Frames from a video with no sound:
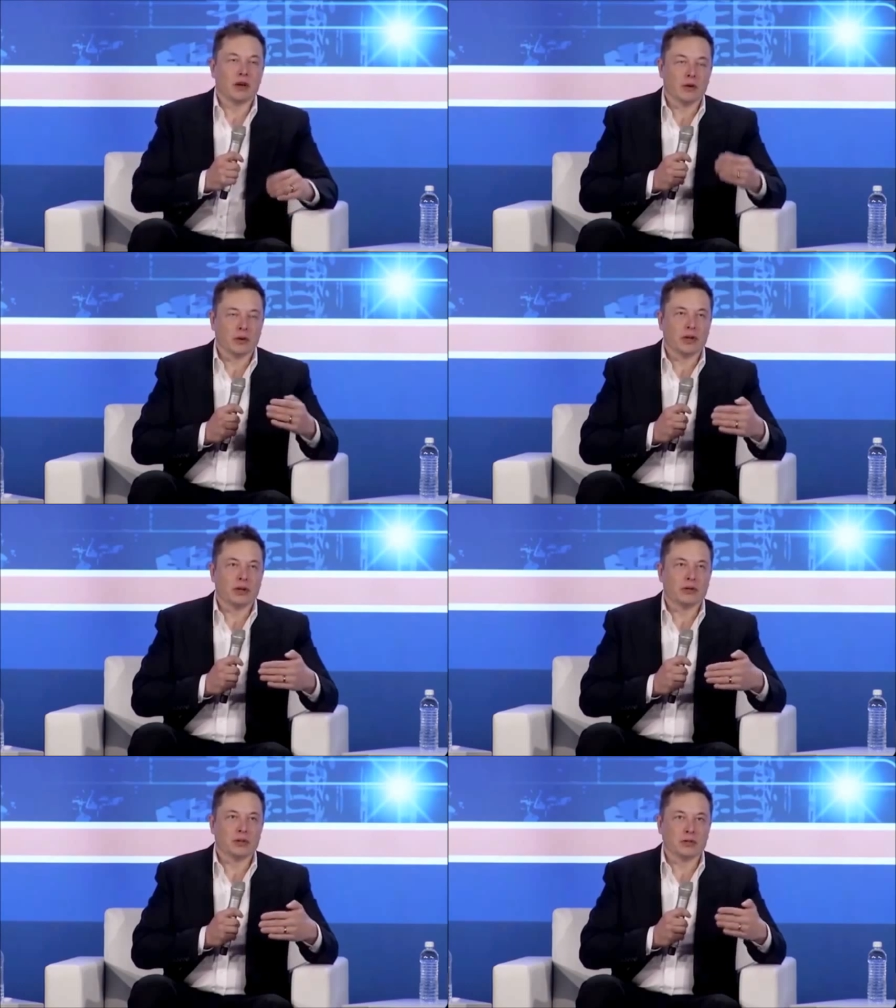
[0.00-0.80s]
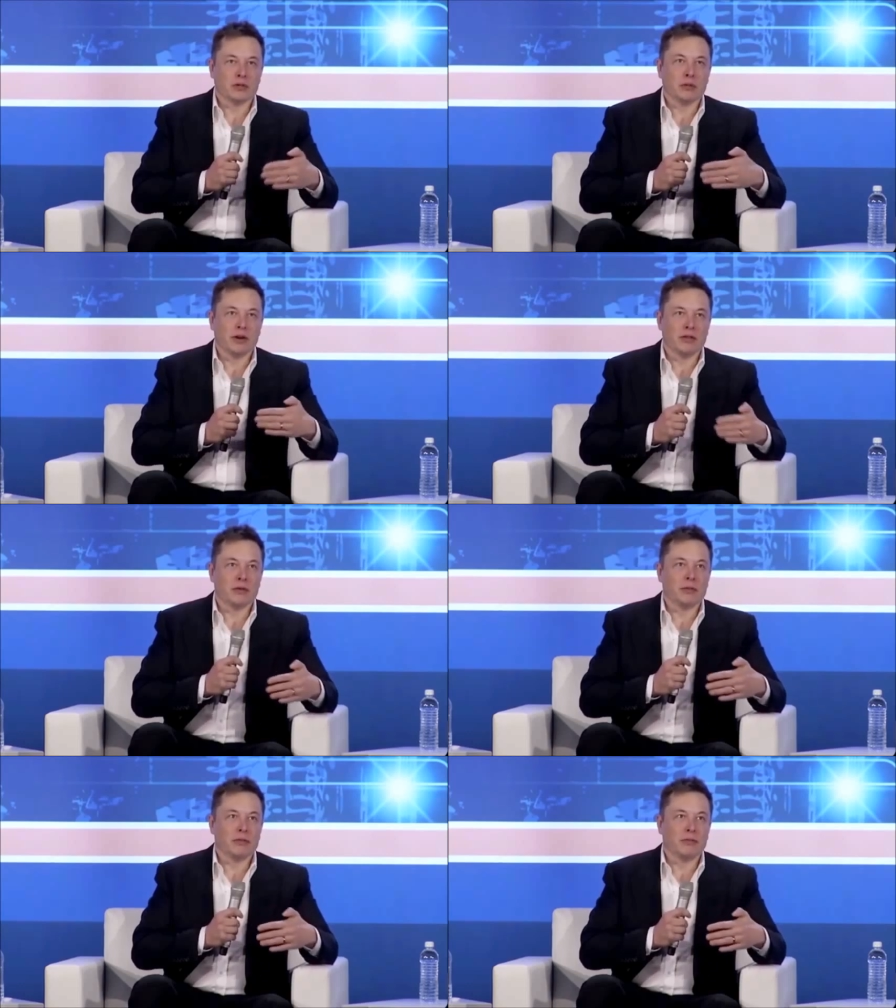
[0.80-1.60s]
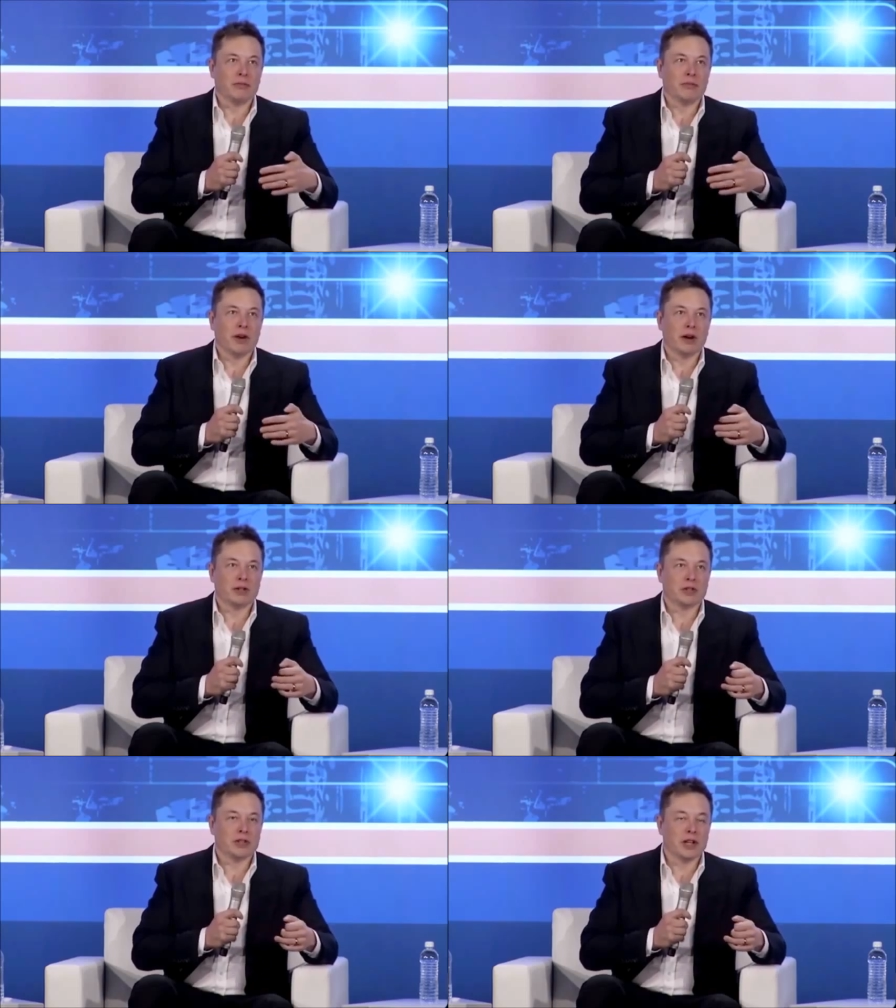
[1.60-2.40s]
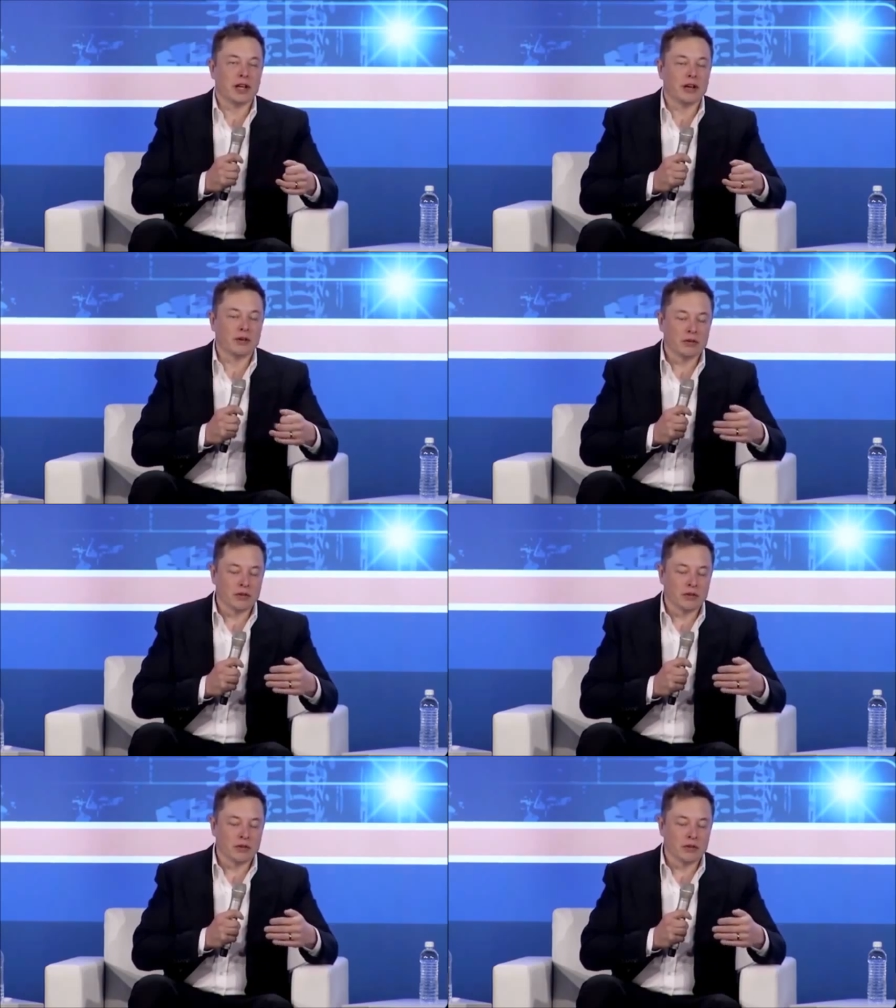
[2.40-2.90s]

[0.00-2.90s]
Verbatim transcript: or, you know, to sort of buffer power during the day,